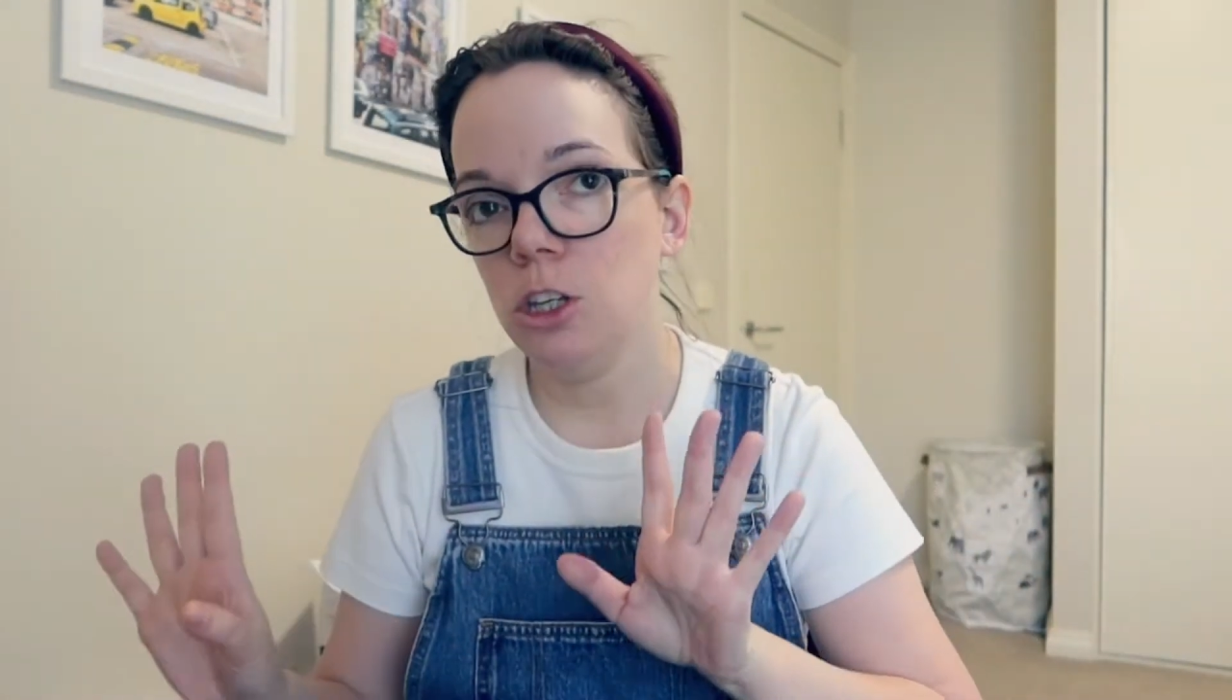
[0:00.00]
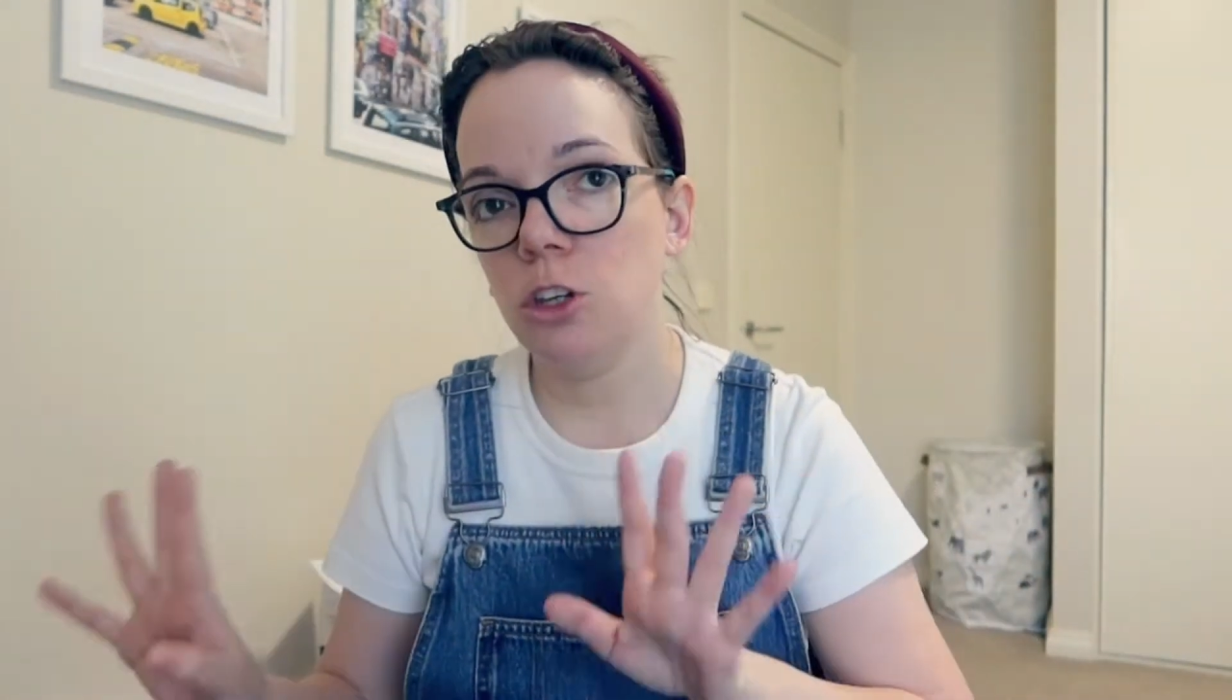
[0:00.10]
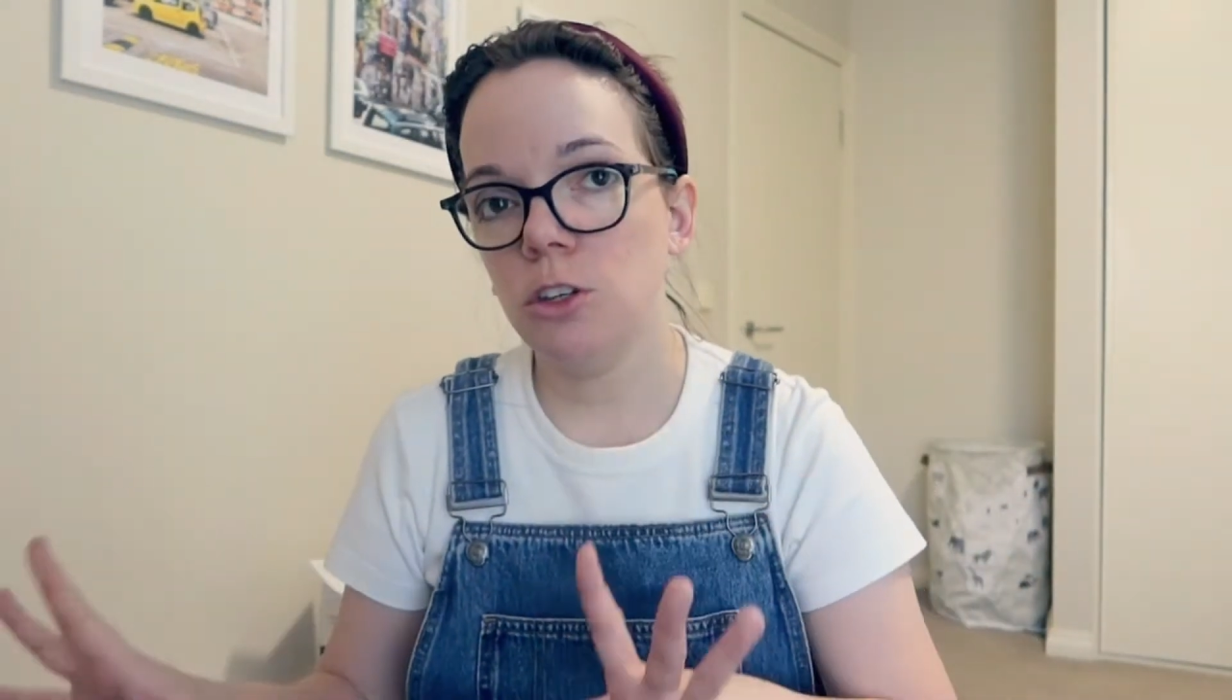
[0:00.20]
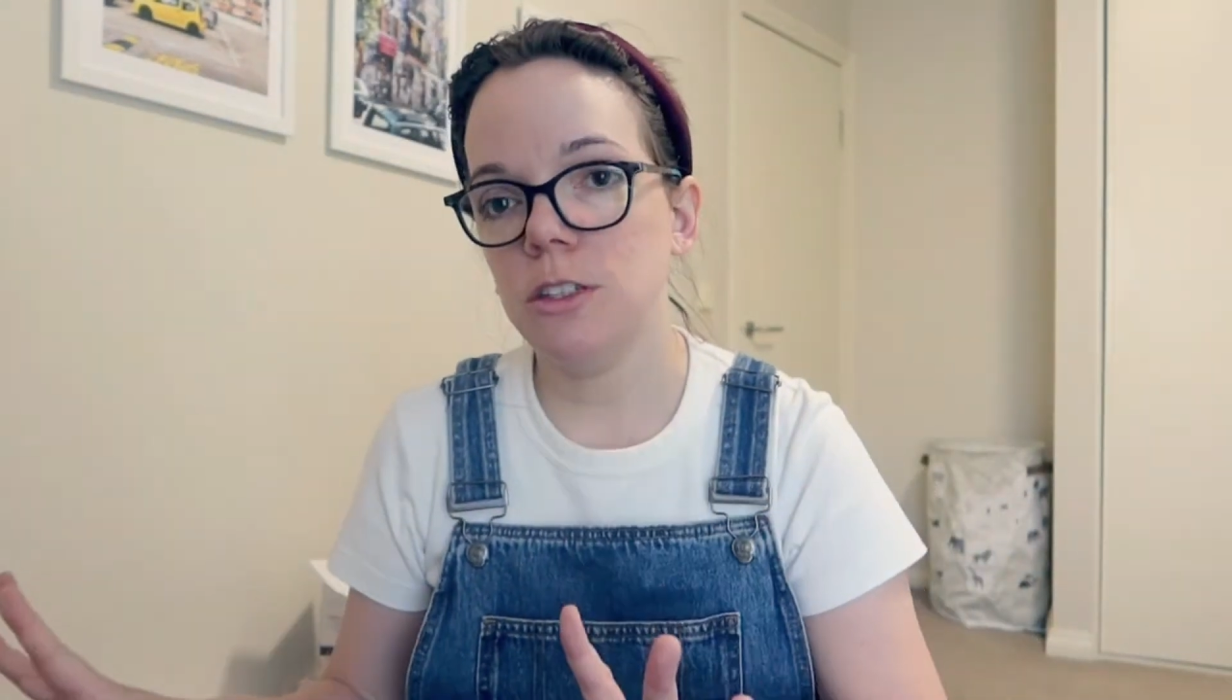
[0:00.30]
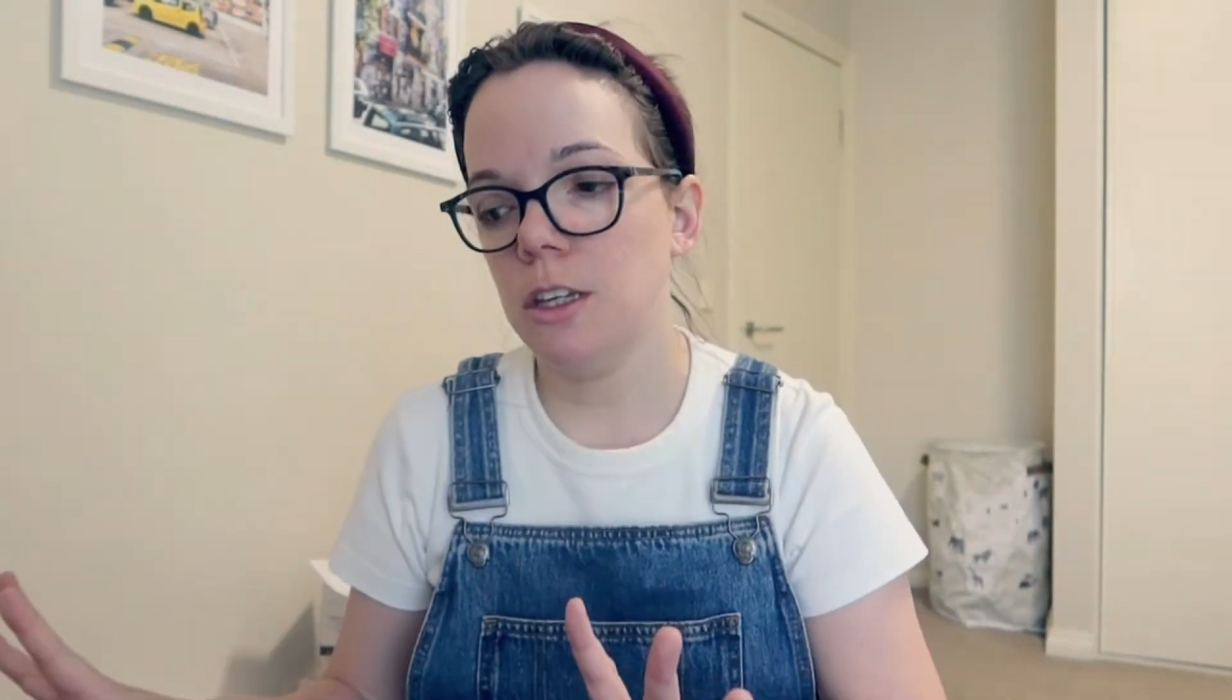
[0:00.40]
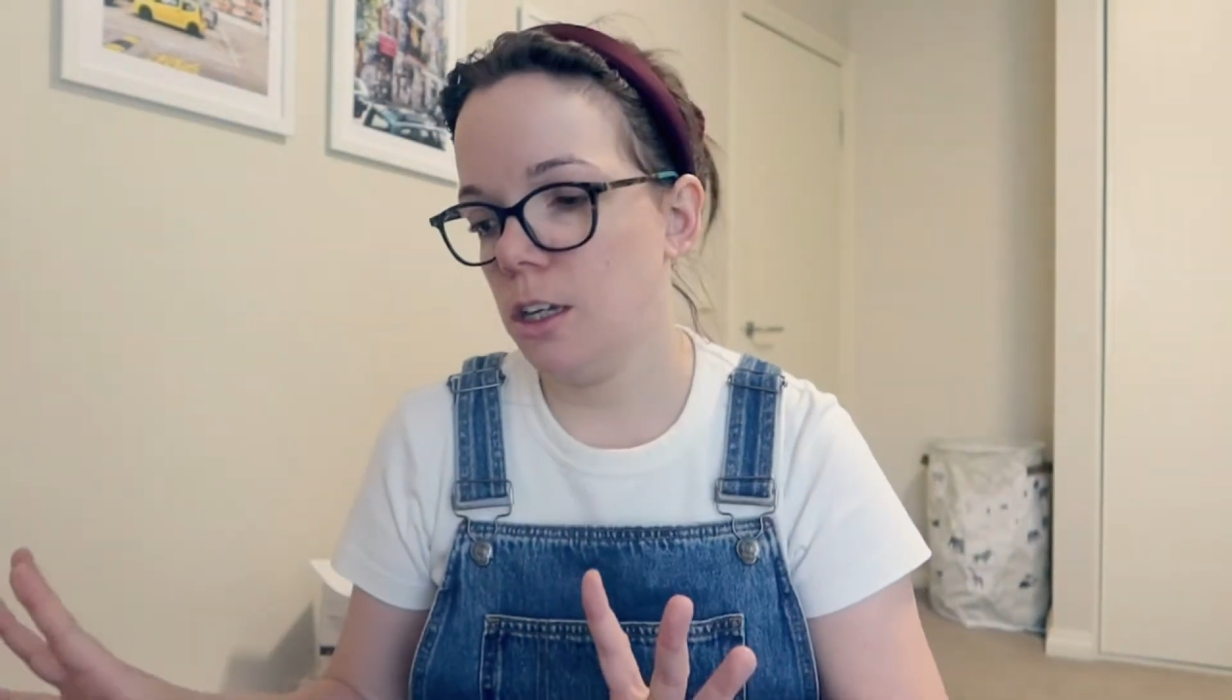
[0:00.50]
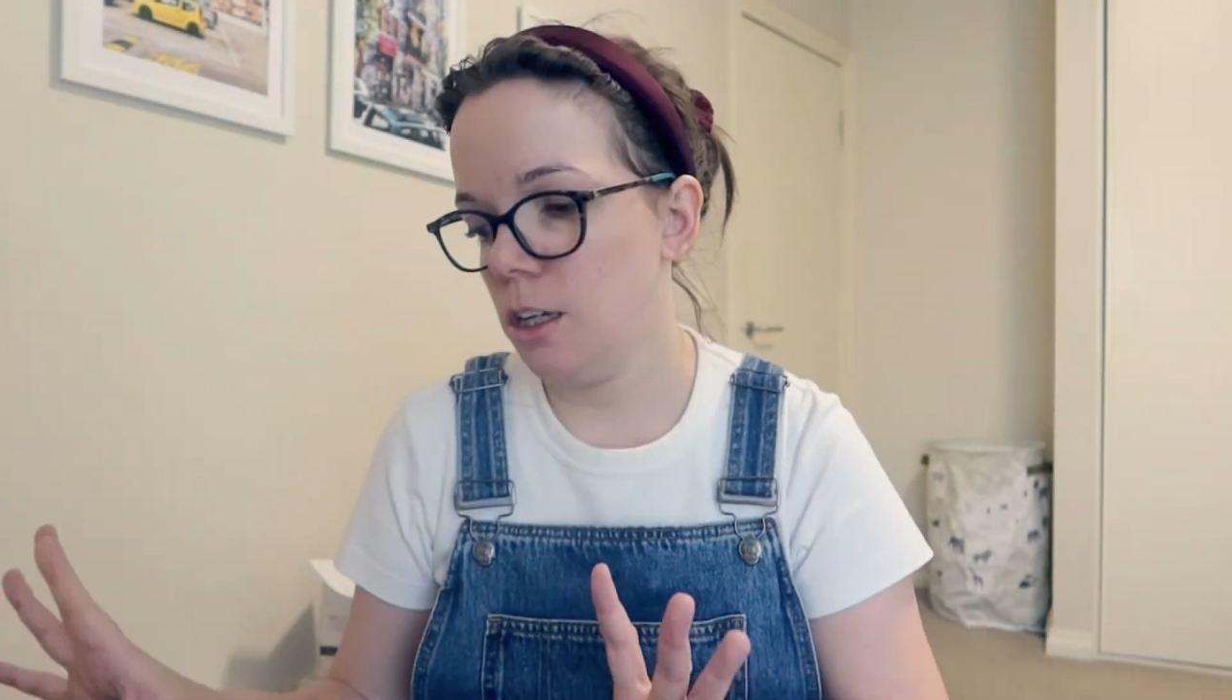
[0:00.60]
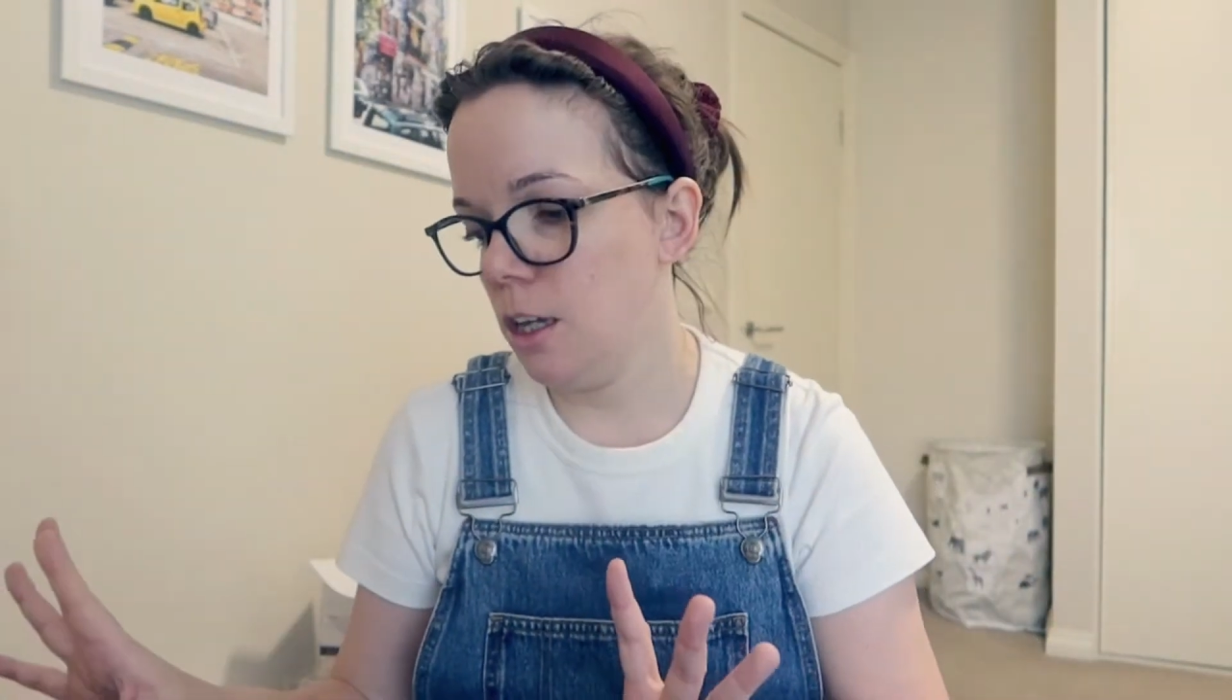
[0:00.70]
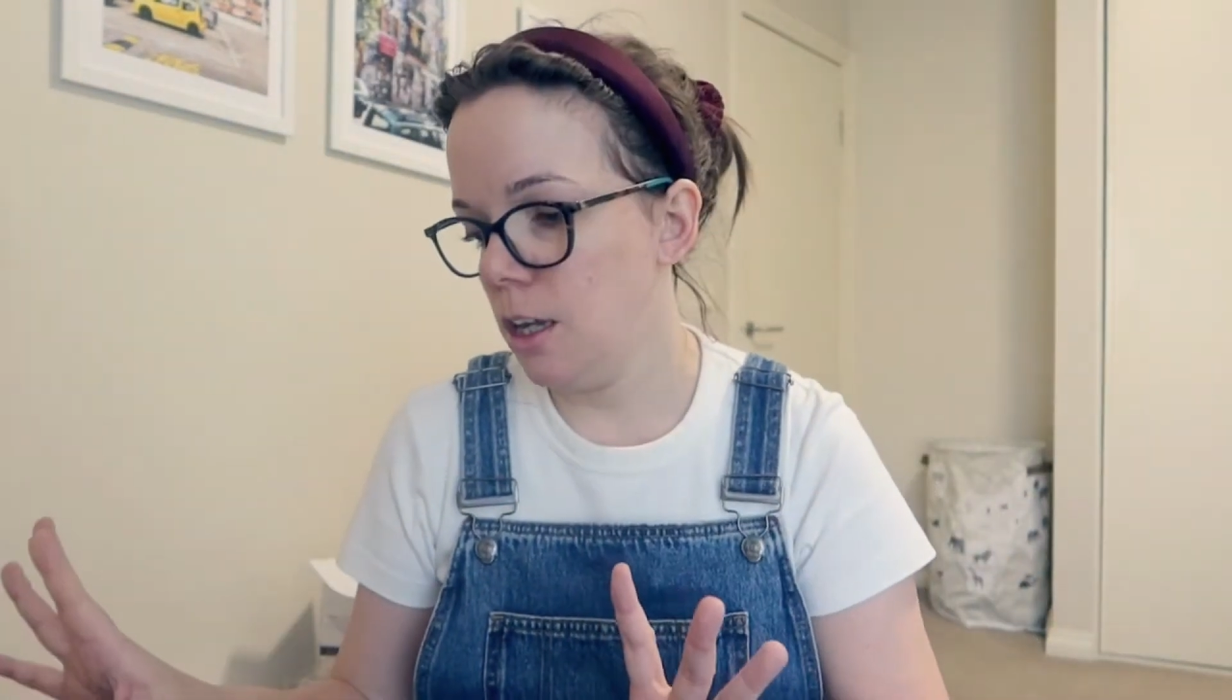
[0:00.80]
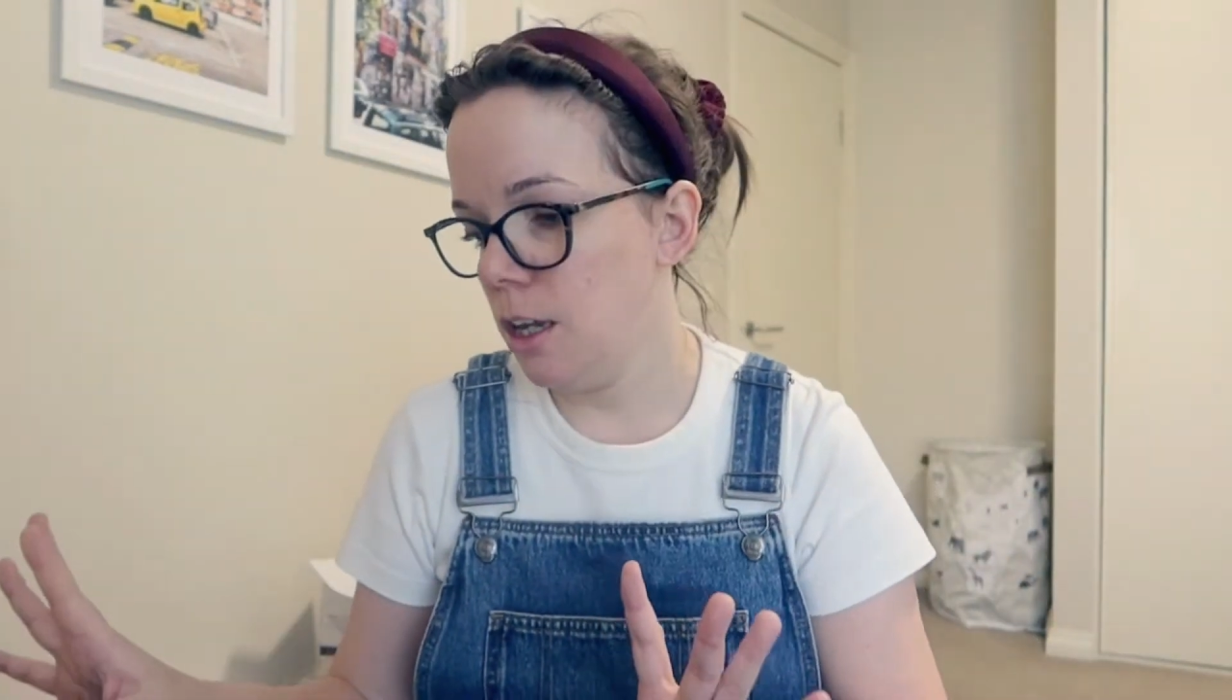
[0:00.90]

using